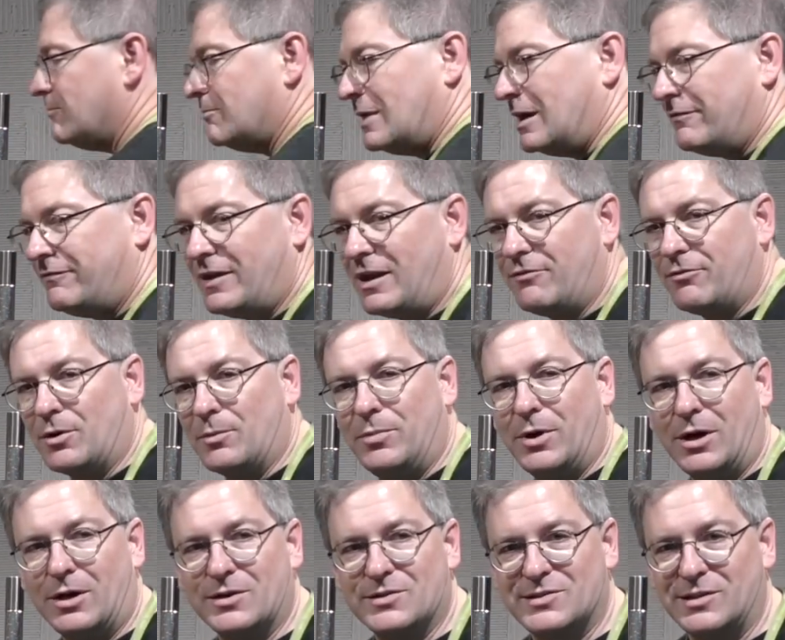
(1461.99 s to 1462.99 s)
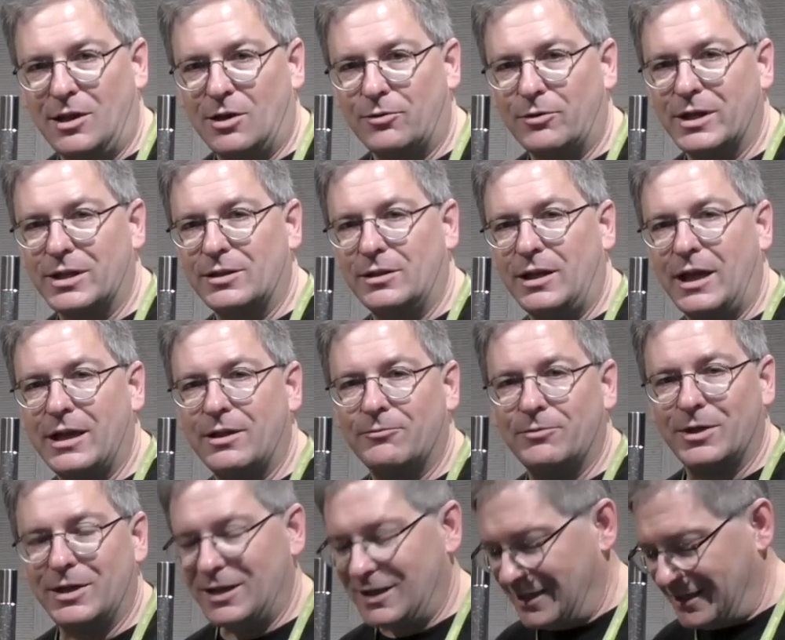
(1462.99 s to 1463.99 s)
my favorite part is lowering the
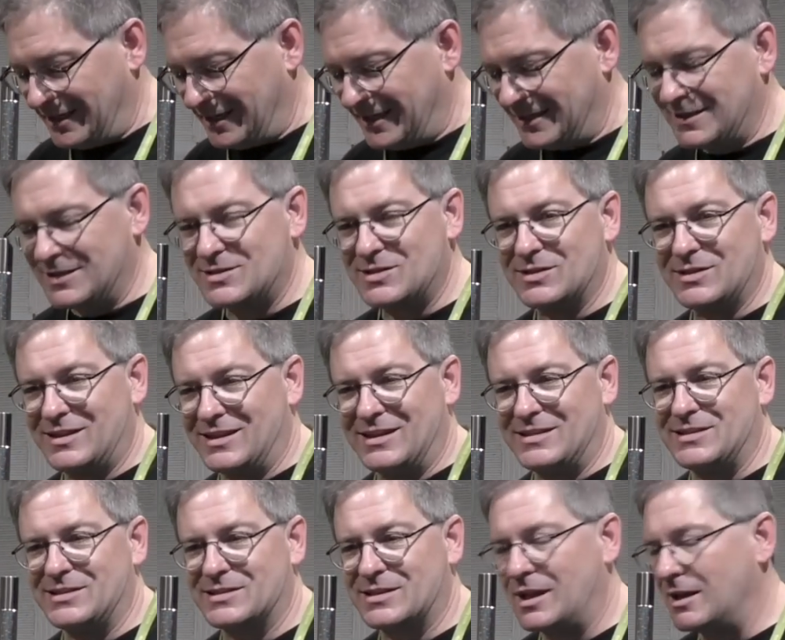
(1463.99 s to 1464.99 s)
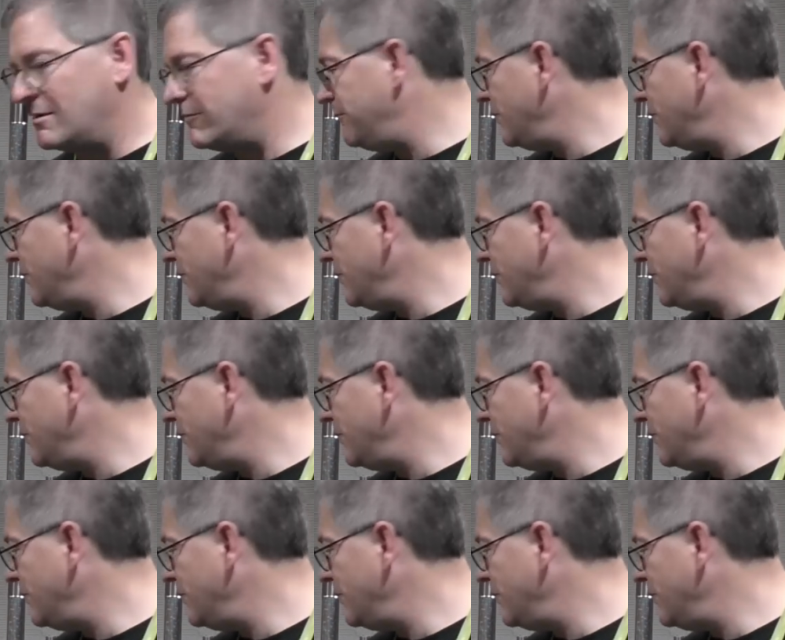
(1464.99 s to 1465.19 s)
languid, and this is kind of